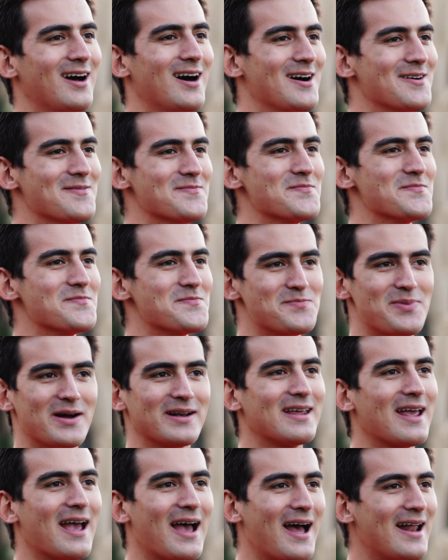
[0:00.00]
Um, but
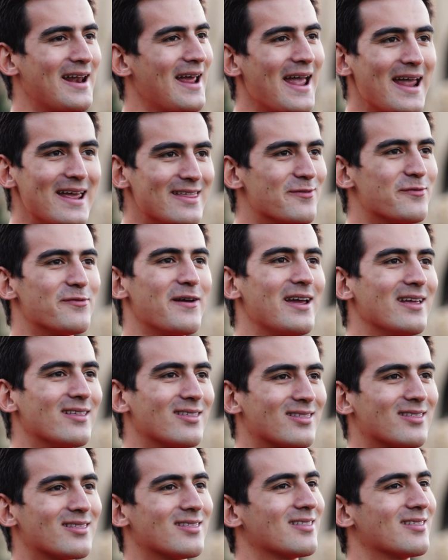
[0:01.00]
he had A, the
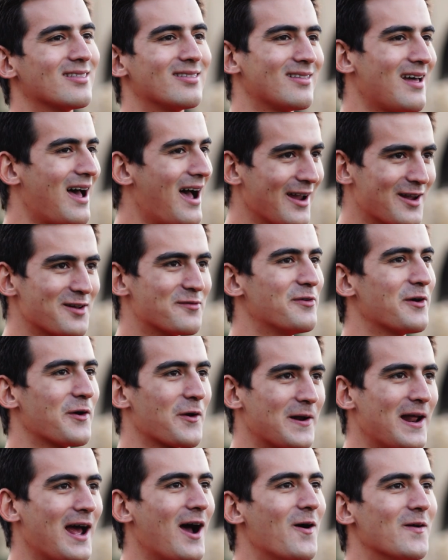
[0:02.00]
faith I could
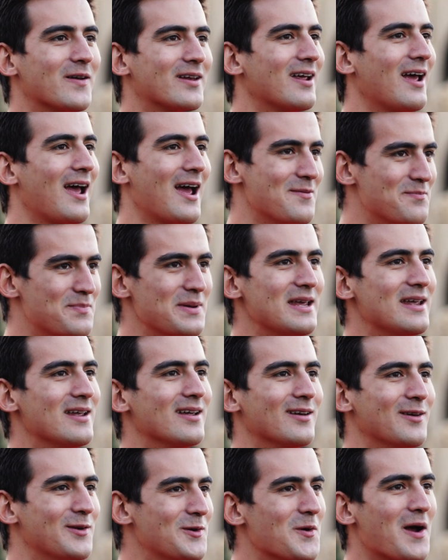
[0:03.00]
figure it out, and
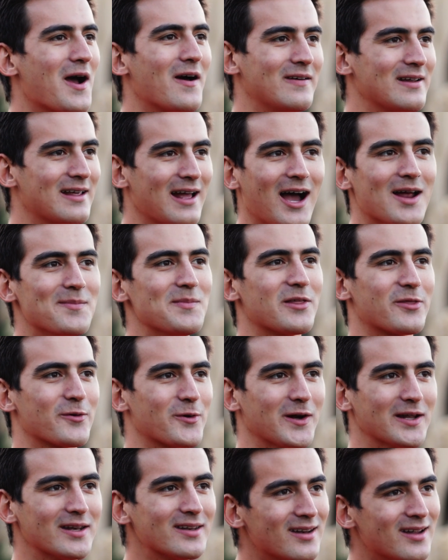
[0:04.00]
B, knew how to guide me
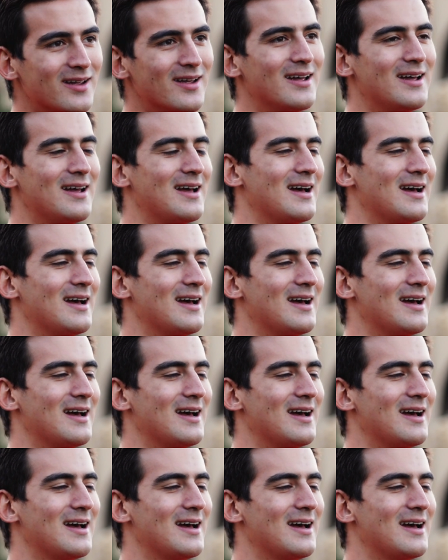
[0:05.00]
through it.